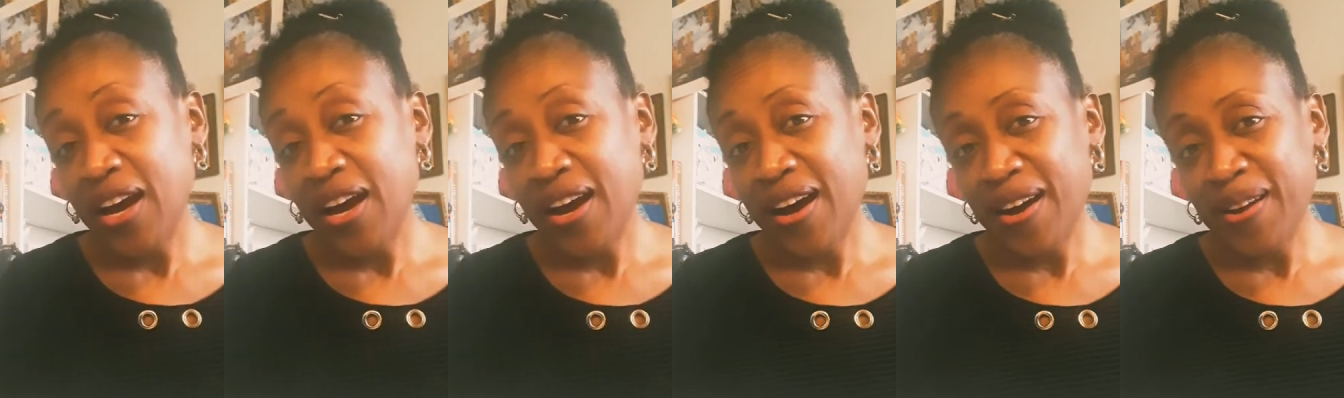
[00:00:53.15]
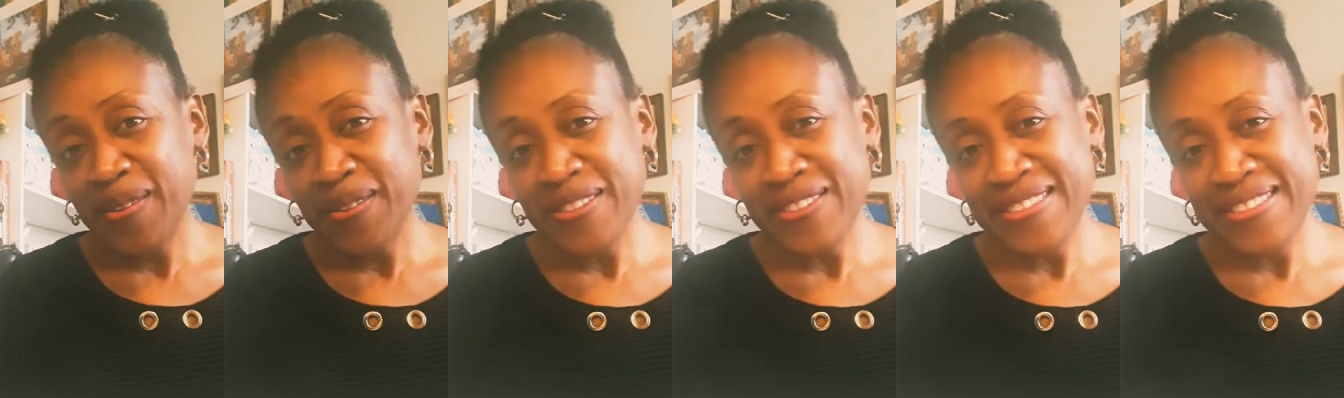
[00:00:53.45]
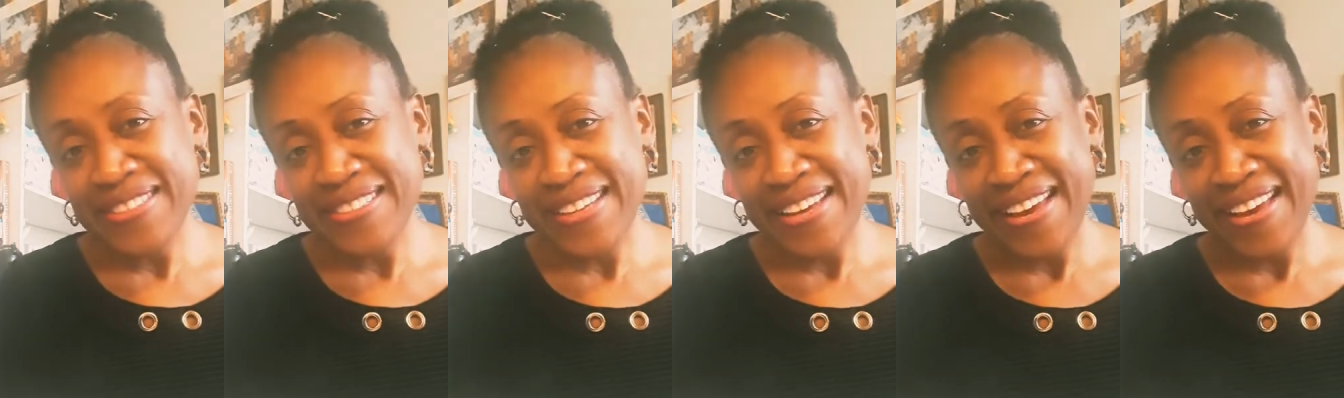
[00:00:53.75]
I would
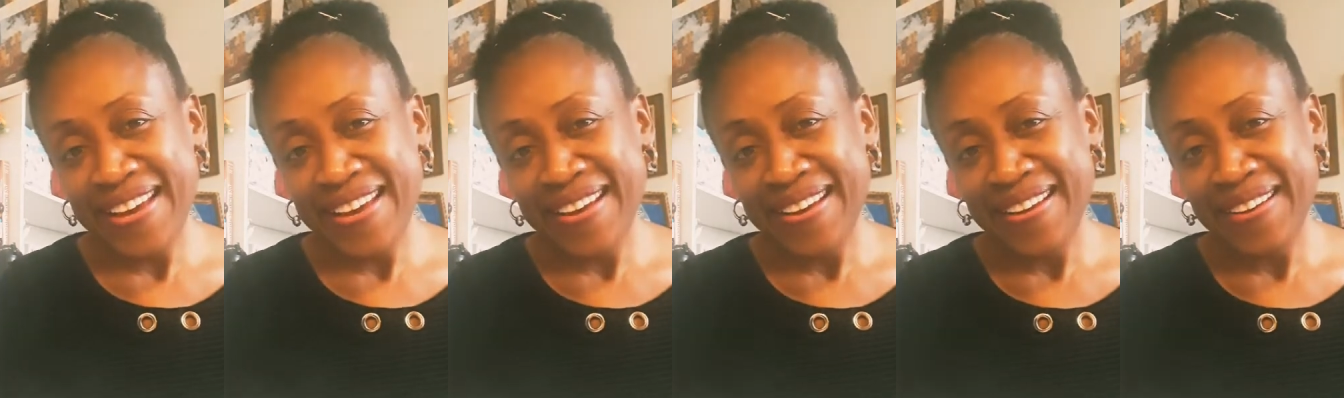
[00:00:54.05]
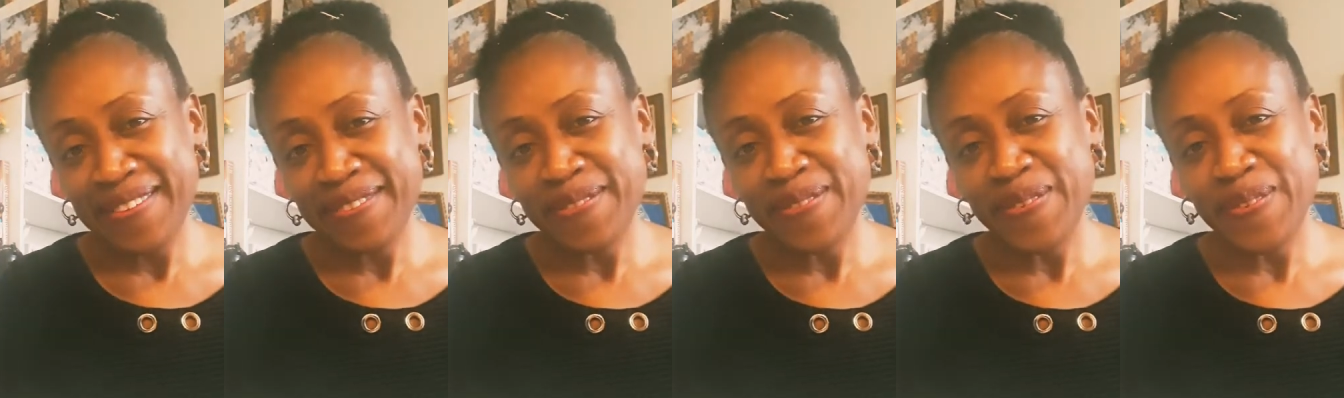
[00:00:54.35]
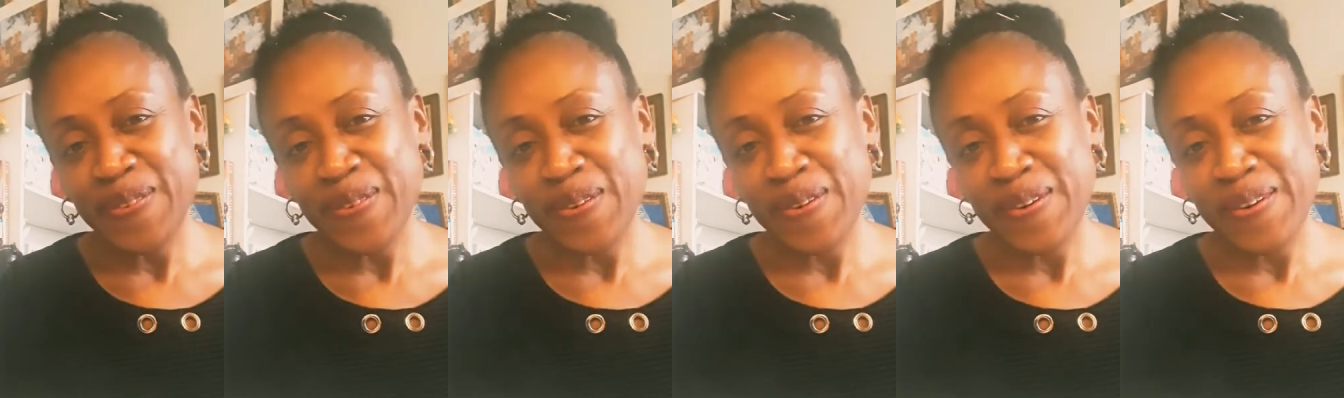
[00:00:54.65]
say
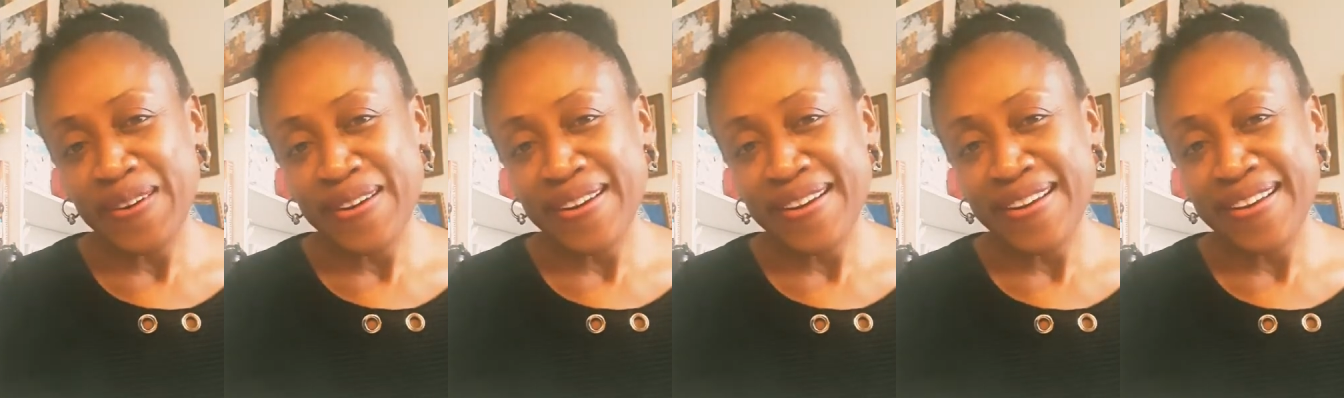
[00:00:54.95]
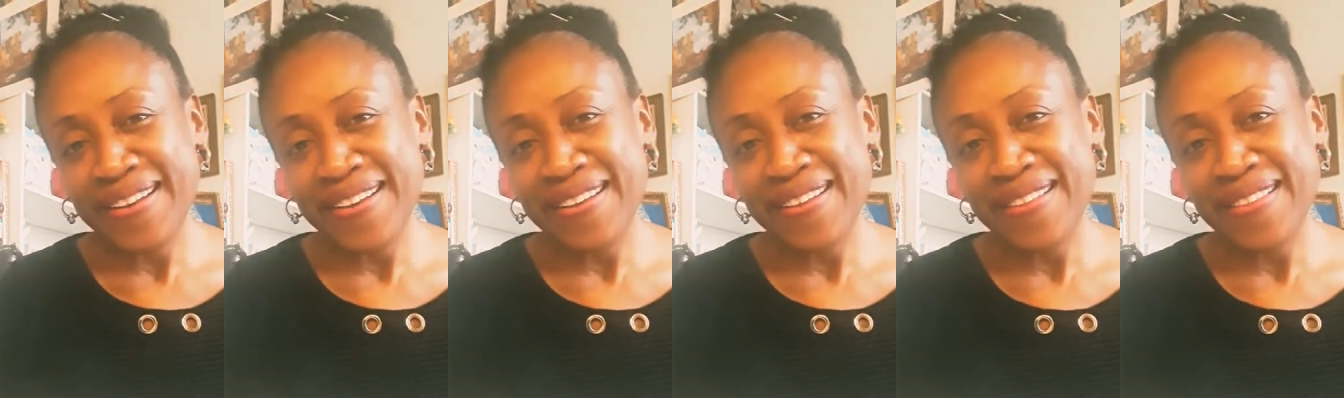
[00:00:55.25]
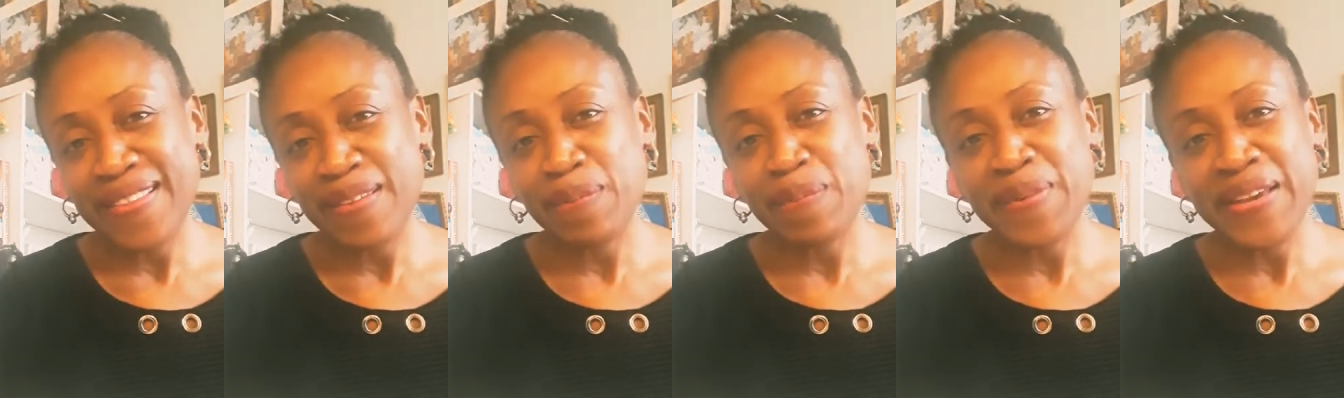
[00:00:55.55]
for
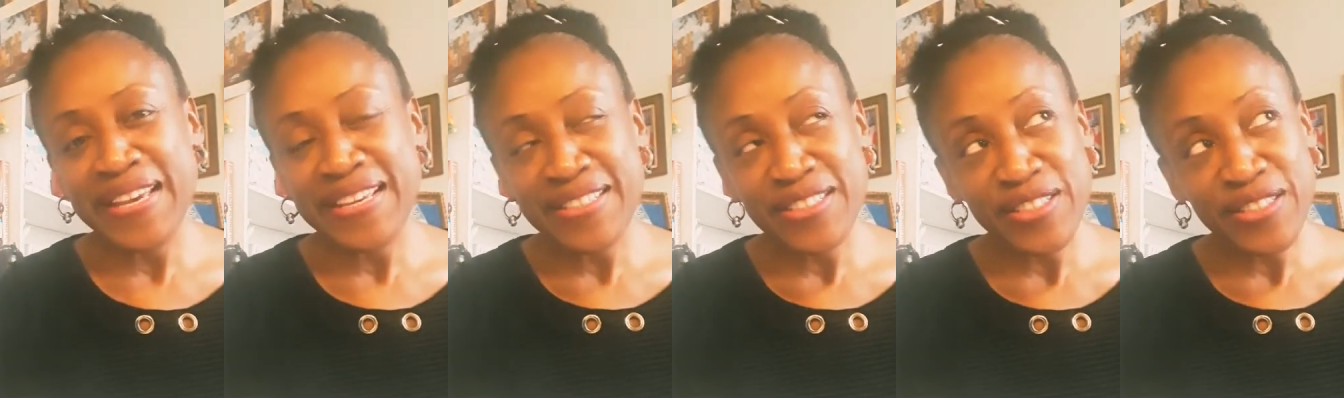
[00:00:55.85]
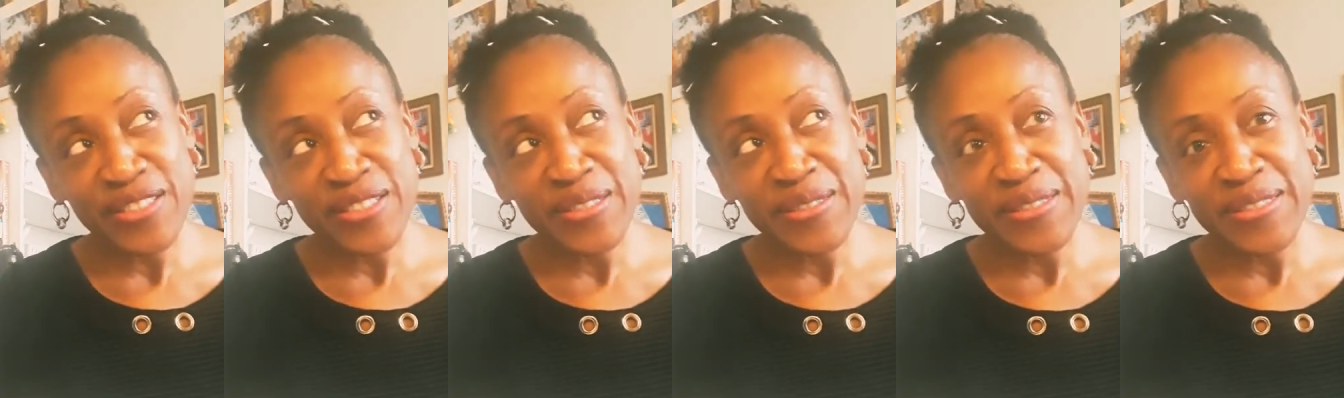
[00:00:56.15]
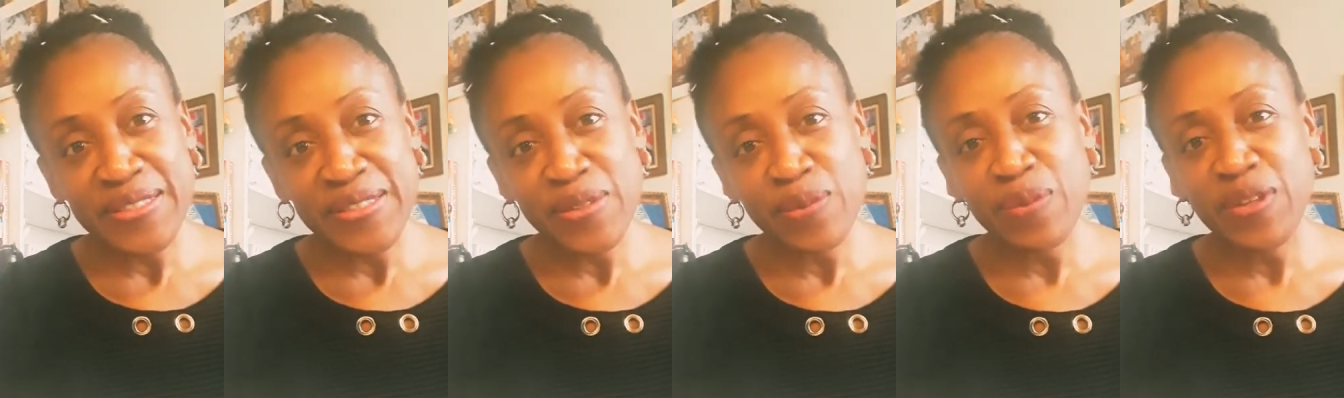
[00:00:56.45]
the
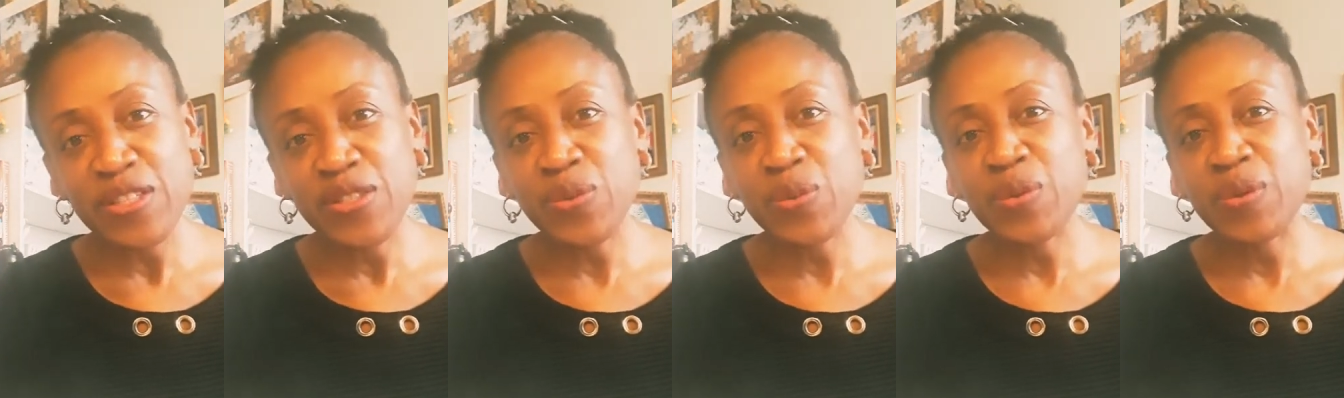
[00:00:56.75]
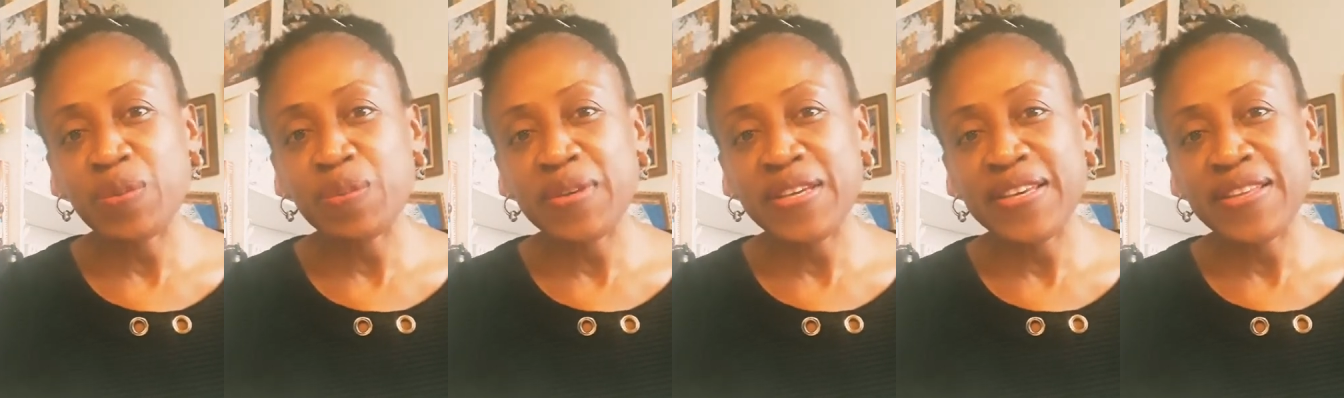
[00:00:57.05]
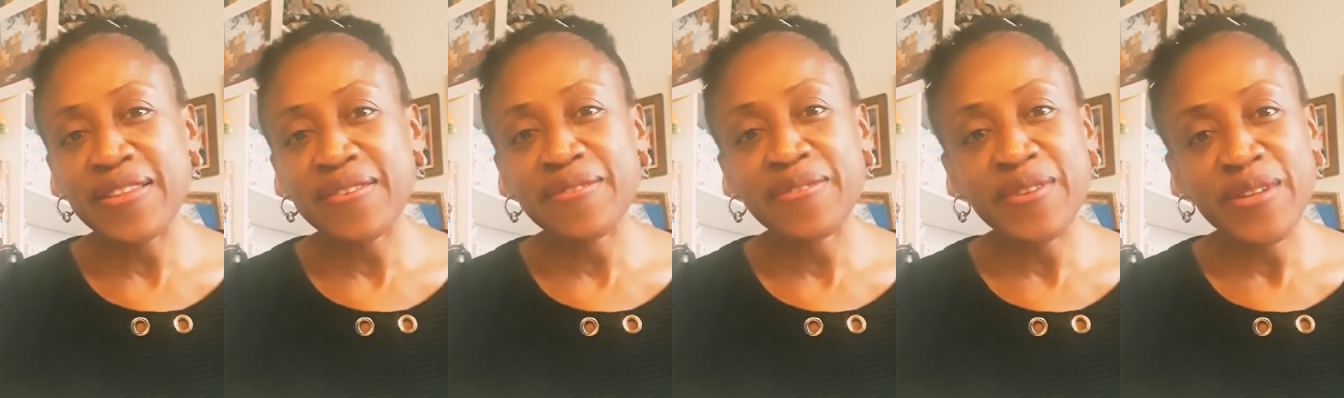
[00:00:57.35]
pictures, which will be
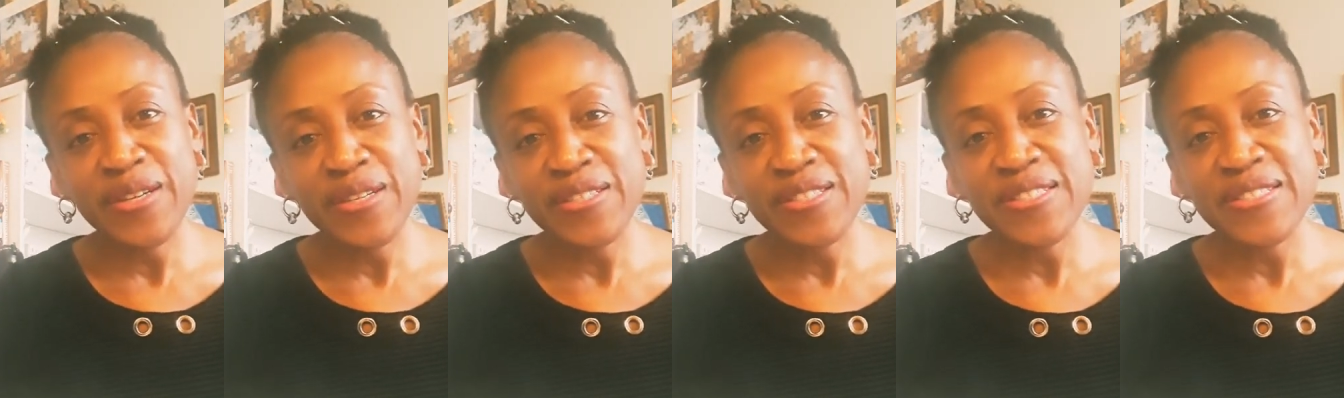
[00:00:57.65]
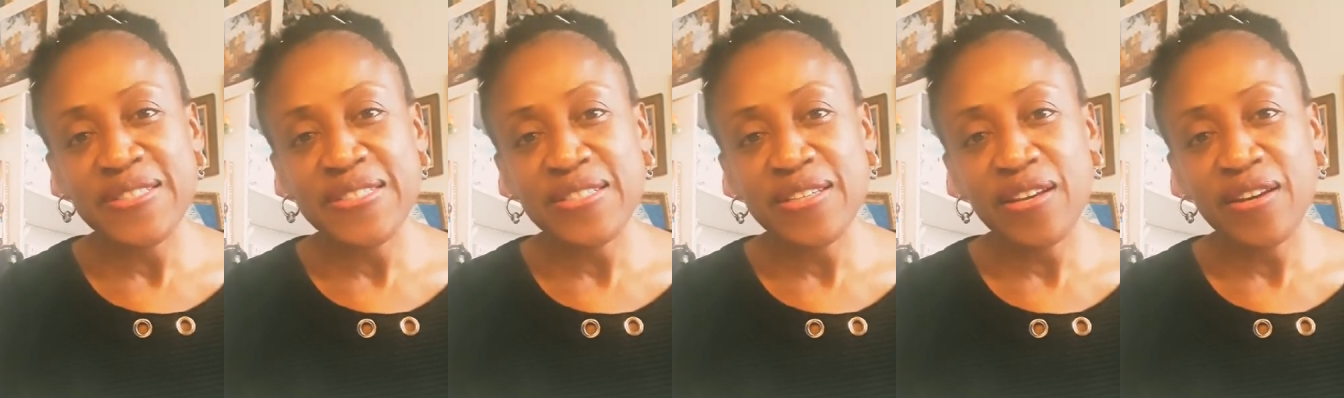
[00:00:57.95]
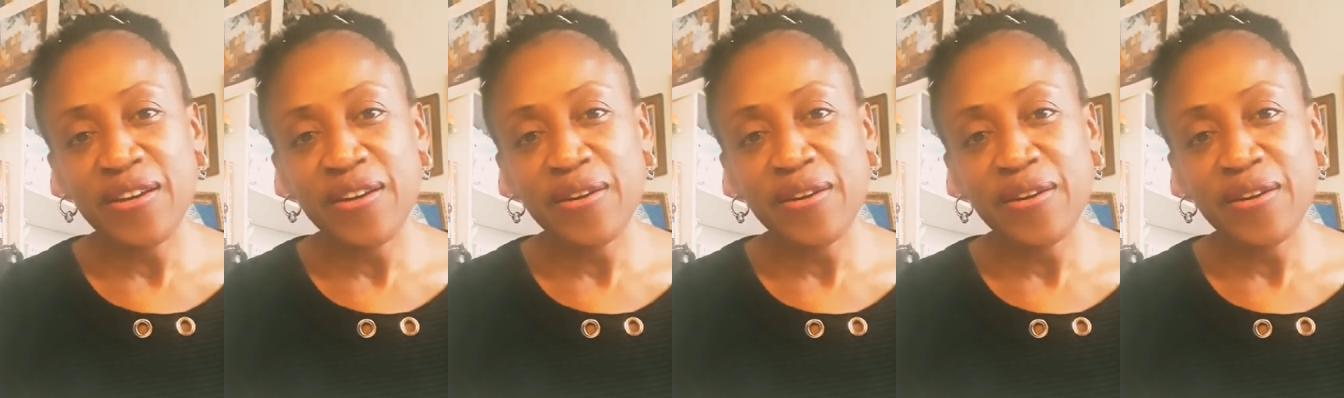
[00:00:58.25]
the first